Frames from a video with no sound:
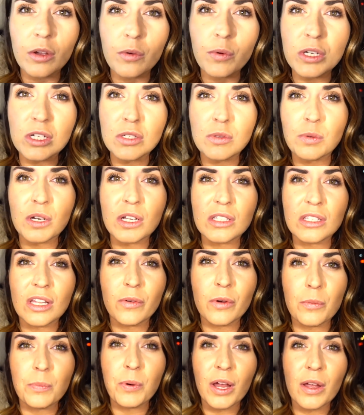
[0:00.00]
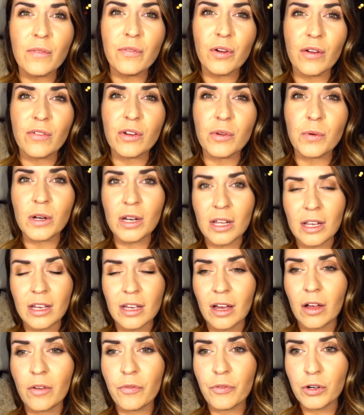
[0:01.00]
we just want to say we're praying for everyone in
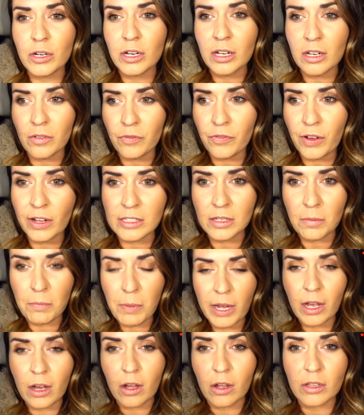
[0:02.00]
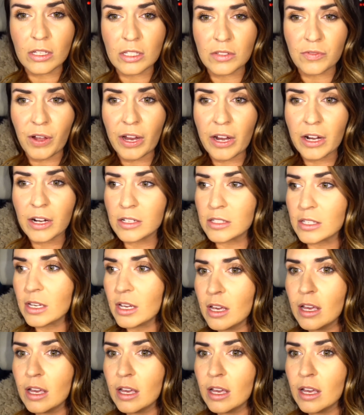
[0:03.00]
California and affected by all these fires.